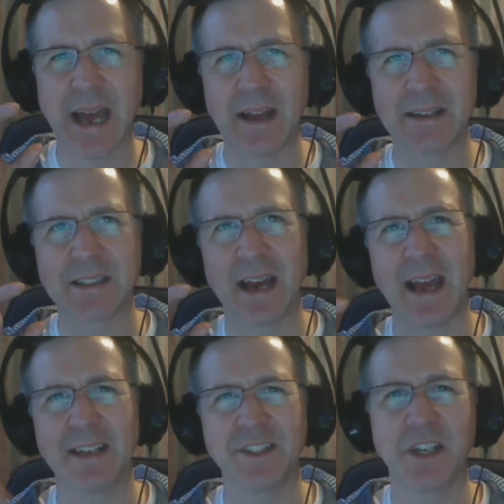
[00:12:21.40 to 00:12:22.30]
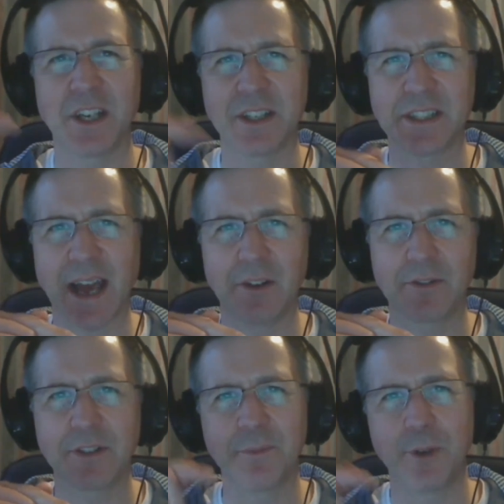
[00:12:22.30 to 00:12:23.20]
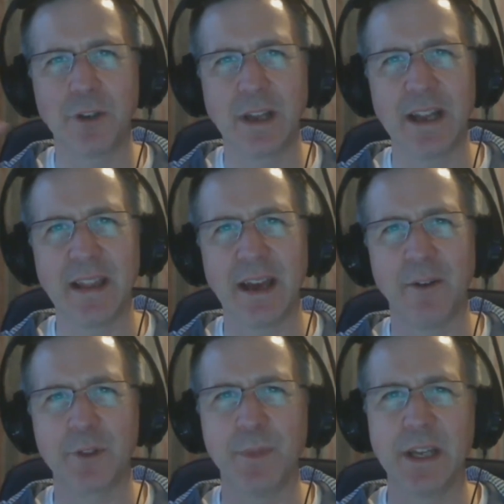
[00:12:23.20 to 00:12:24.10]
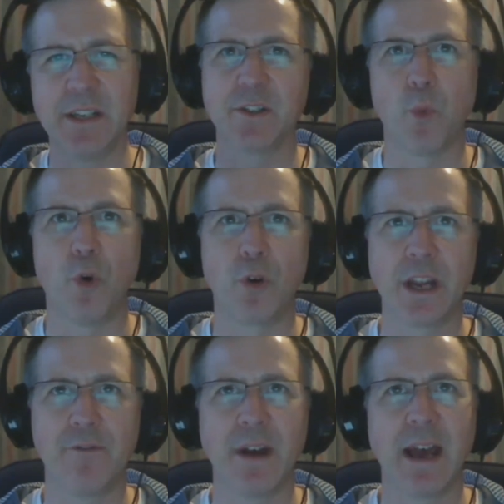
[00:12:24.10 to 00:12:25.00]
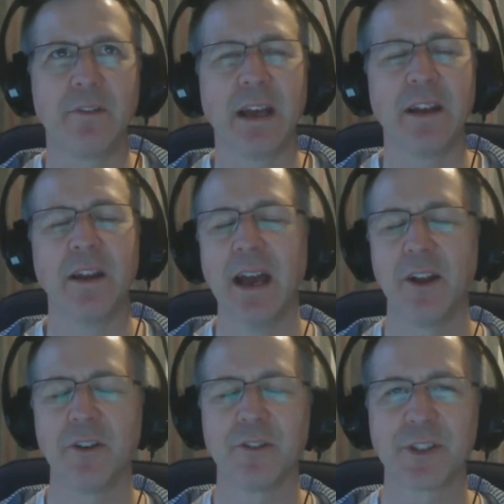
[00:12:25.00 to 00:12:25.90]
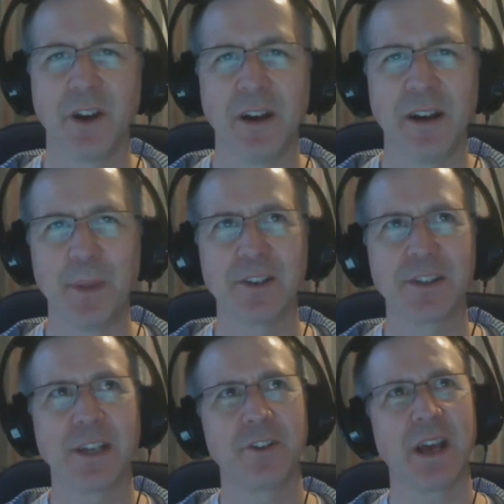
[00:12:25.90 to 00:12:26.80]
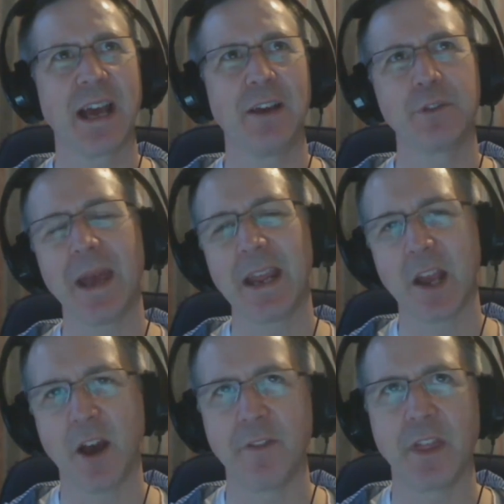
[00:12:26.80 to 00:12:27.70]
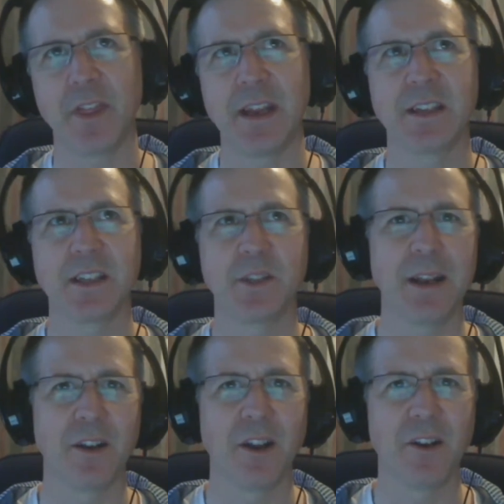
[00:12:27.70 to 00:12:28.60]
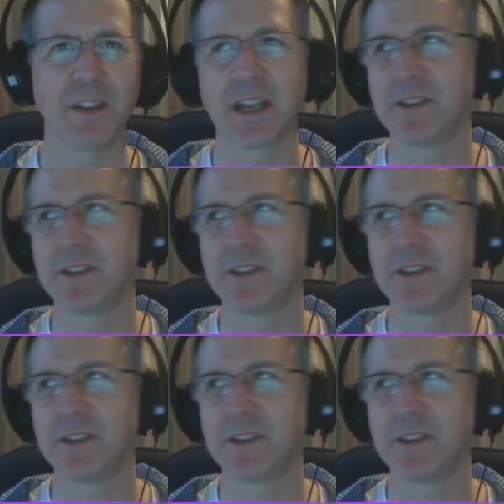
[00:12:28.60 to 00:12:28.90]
that I had to cut out and put in. That was me just walking around, and also because I don't know how to make half the things, I spend a lot of the